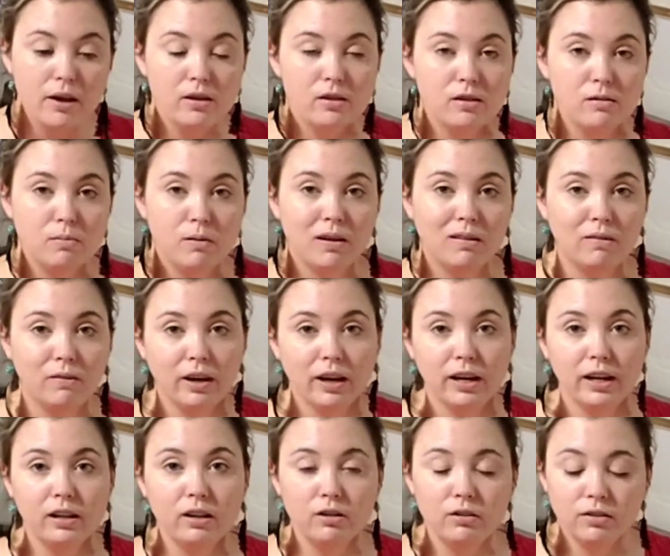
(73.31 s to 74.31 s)
So pay
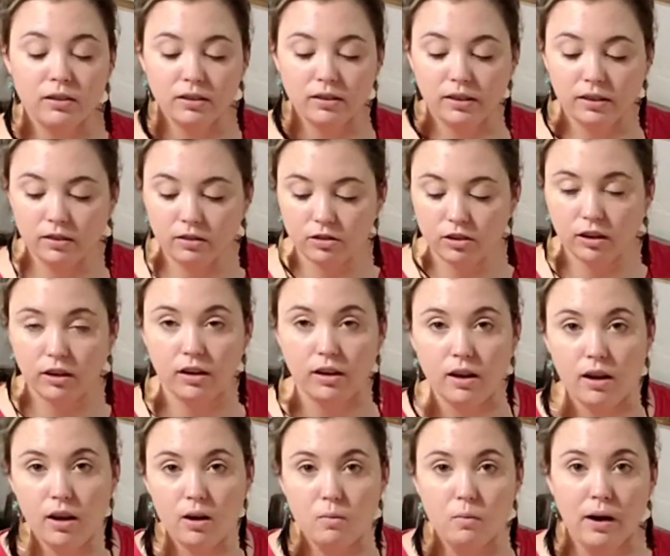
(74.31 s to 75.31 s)
very close attention
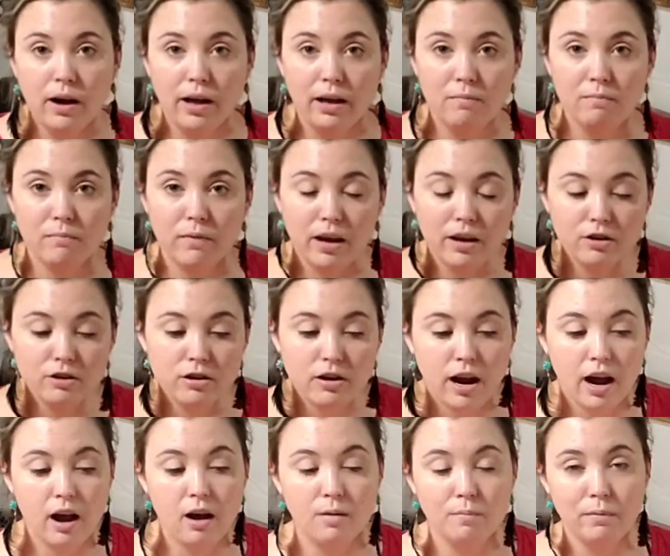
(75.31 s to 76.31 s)
while I measure
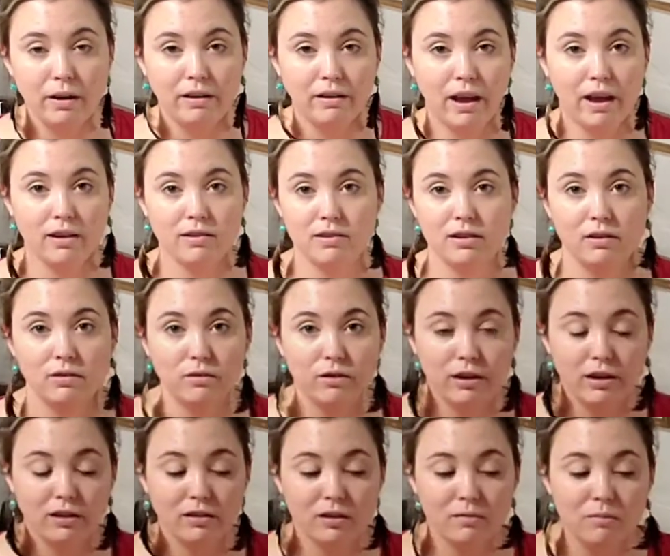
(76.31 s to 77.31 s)
out my next
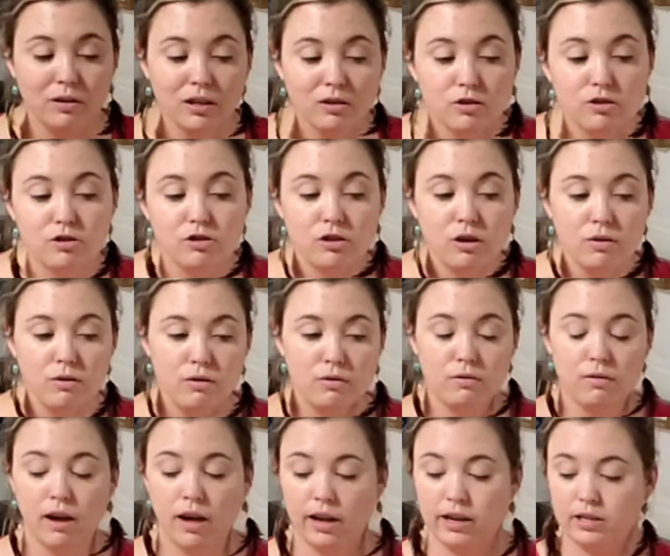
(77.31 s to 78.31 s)
ingredients. I'm going to show you
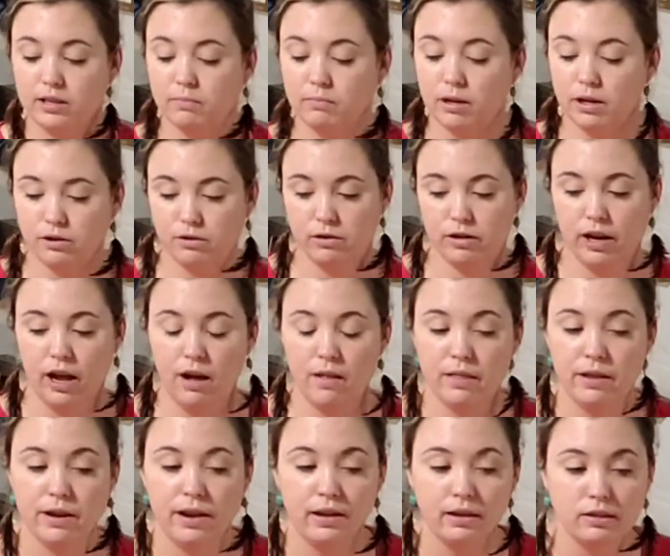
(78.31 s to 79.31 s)
guys measuring out
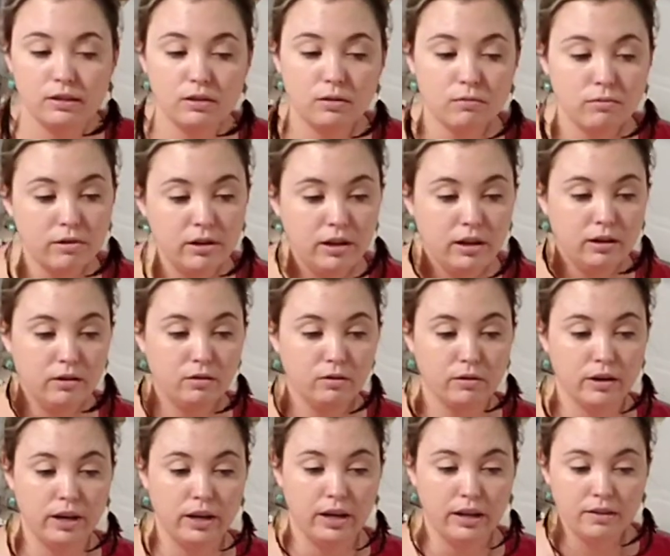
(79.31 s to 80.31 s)
the next 3
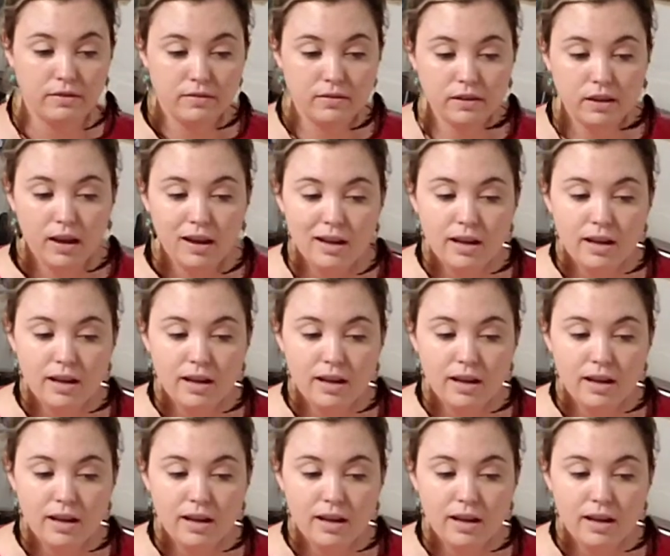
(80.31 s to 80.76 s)
ingredients.